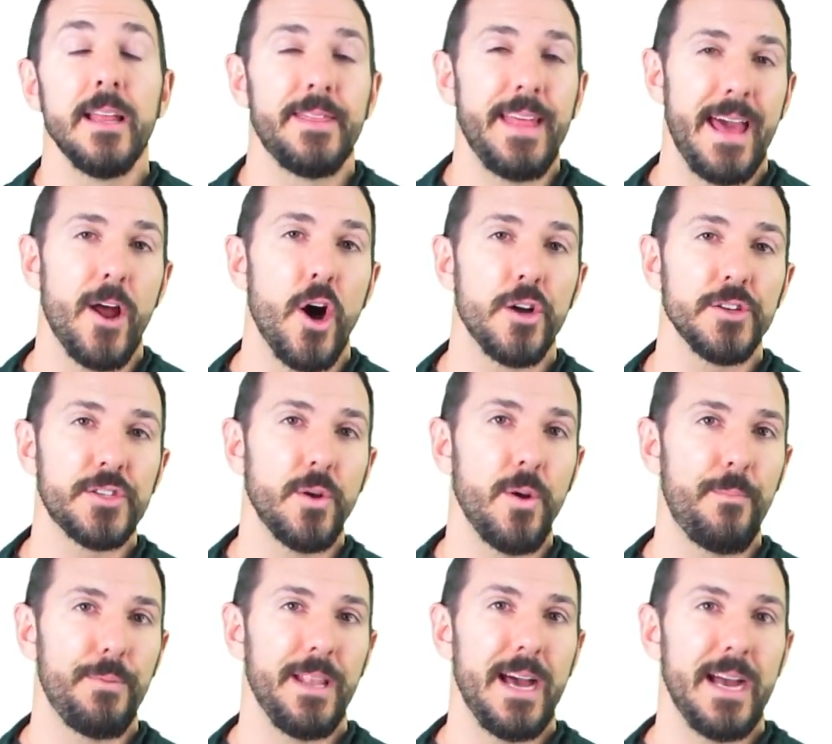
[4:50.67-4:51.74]
That
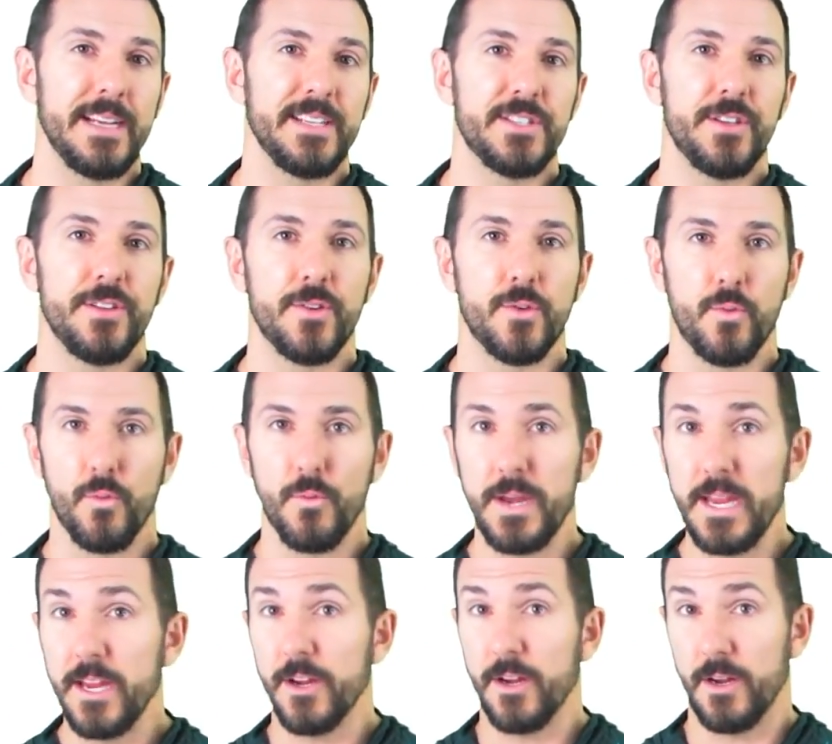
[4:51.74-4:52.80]
also applies to the
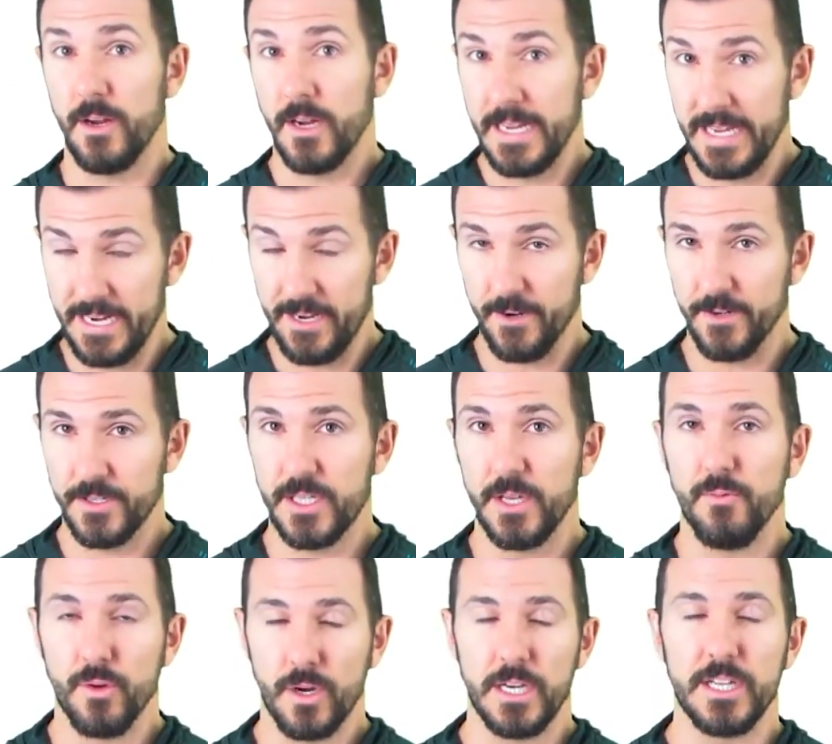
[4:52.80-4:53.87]
rear gears
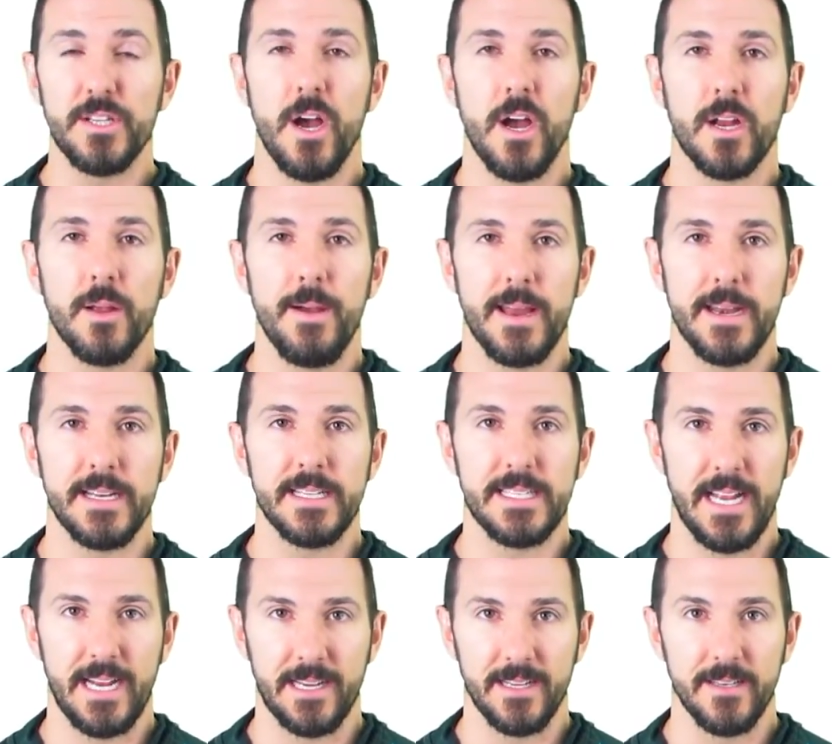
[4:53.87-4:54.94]
that we're going to talk about in a
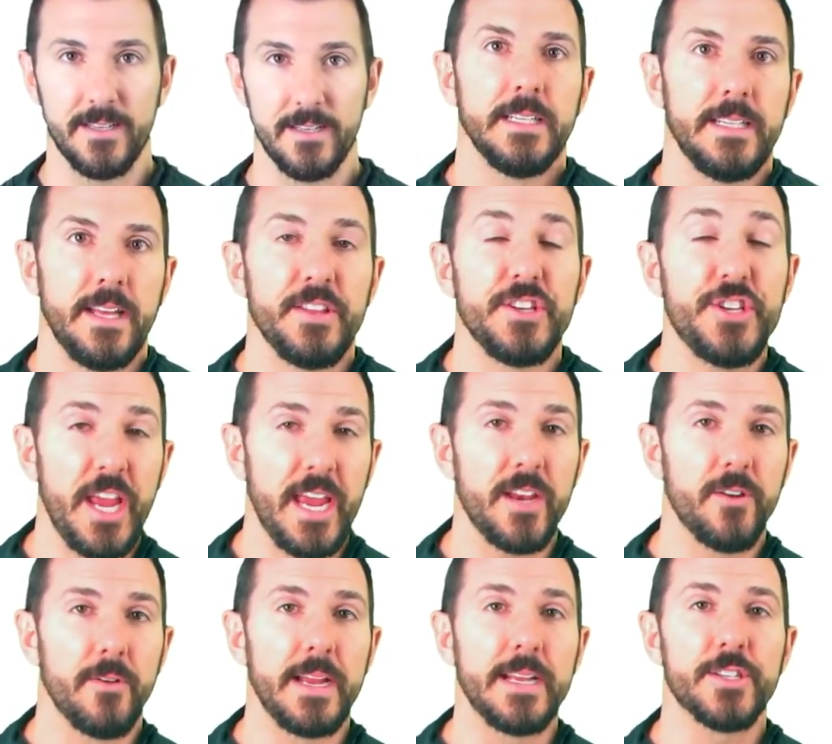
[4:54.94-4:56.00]
second. Now the
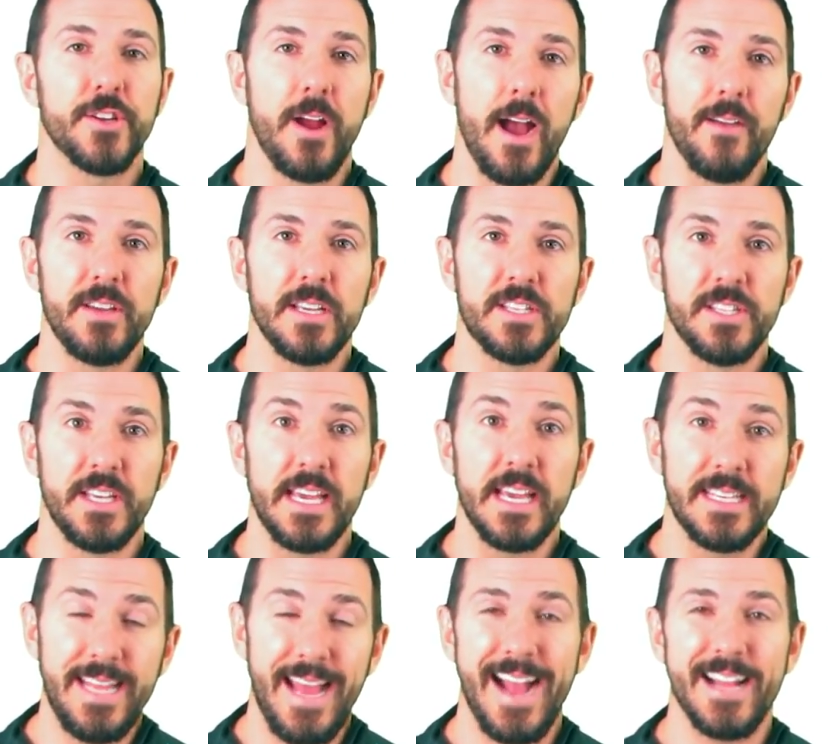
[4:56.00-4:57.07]
chain rings are obviously
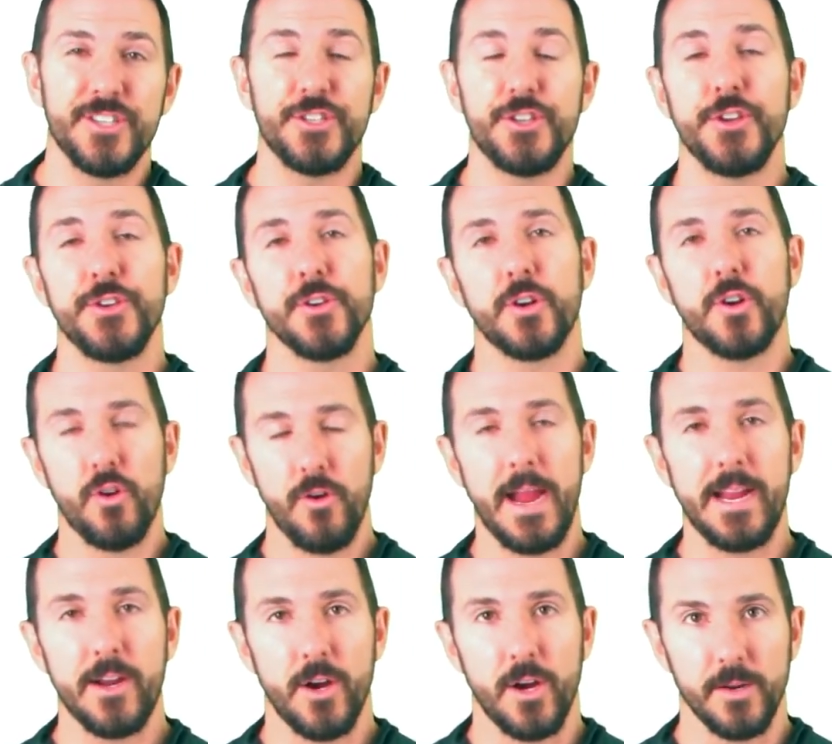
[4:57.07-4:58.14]
attached to your
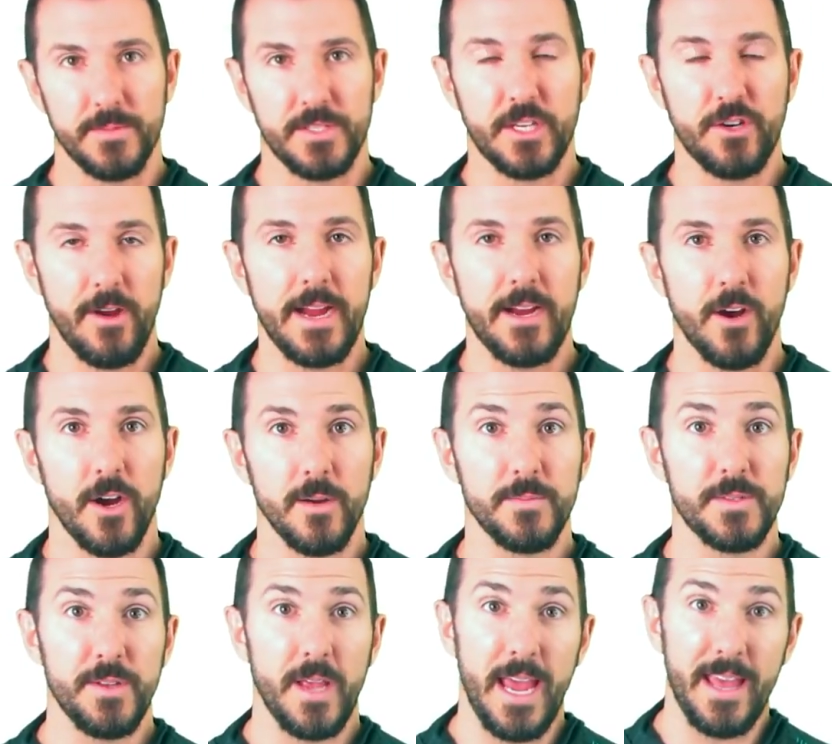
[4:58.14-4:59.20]
crank arms. The crank
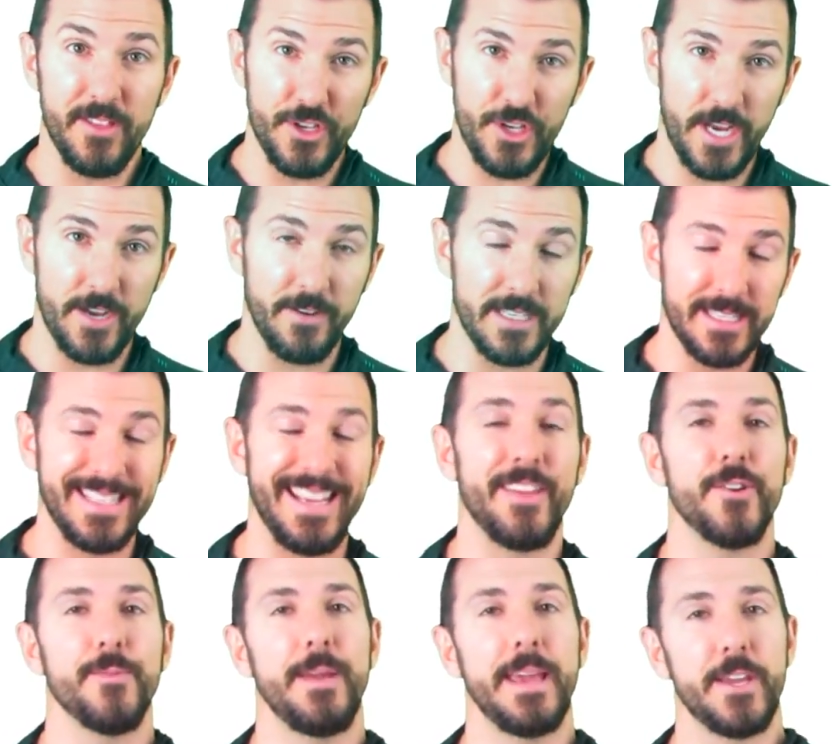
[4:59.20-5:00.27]
arms and the chain rings
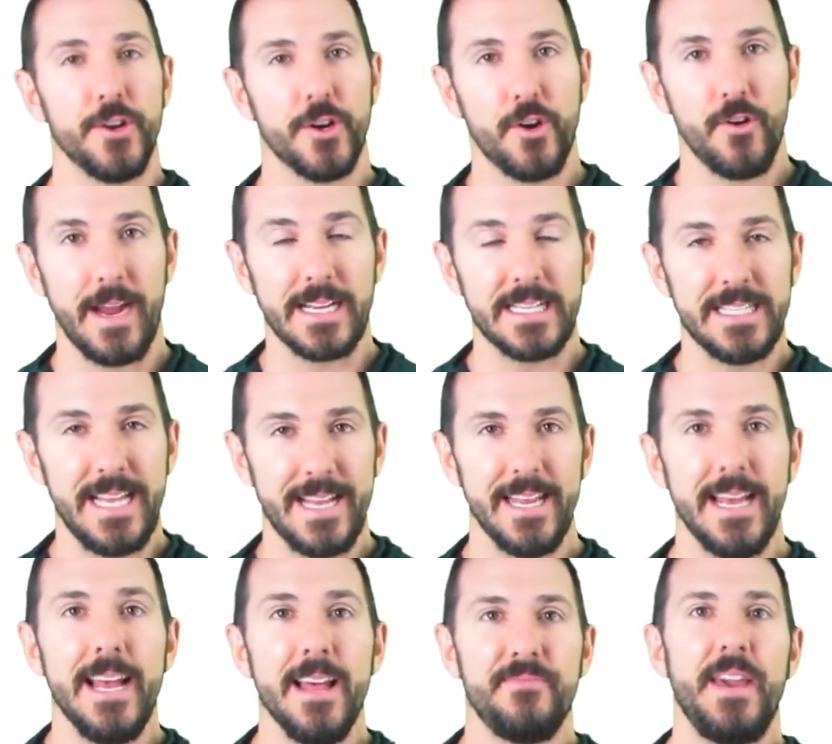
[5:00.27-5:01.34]
together make your crank
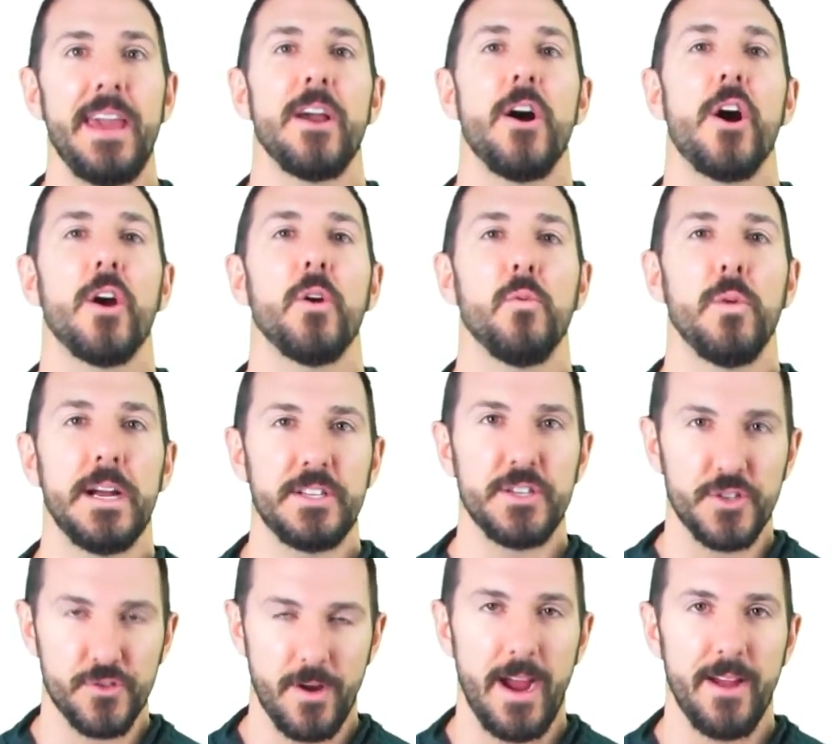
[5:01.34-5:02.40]
set. They are
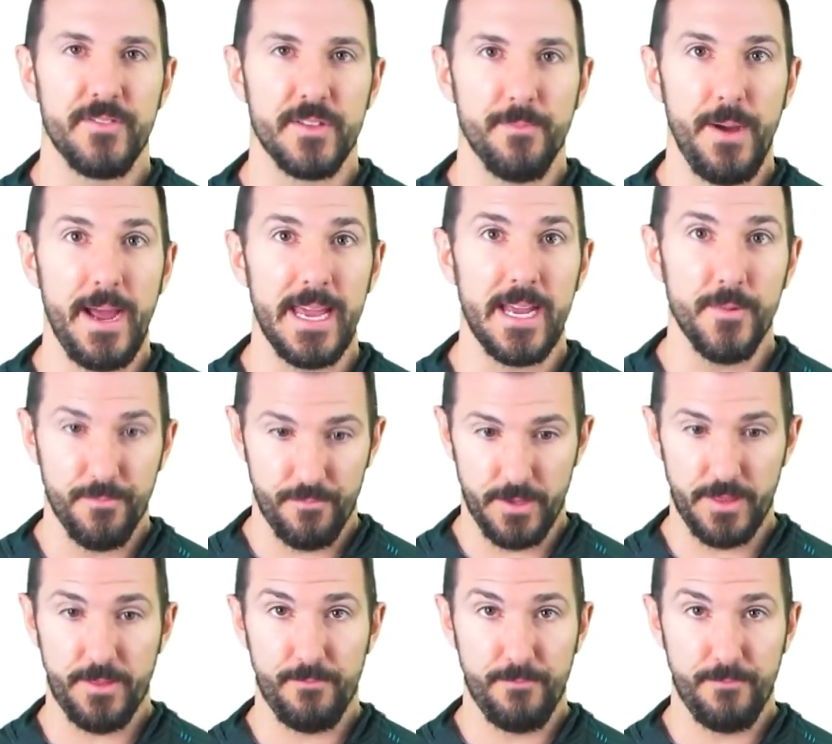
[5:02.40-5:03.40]
what drive the bike with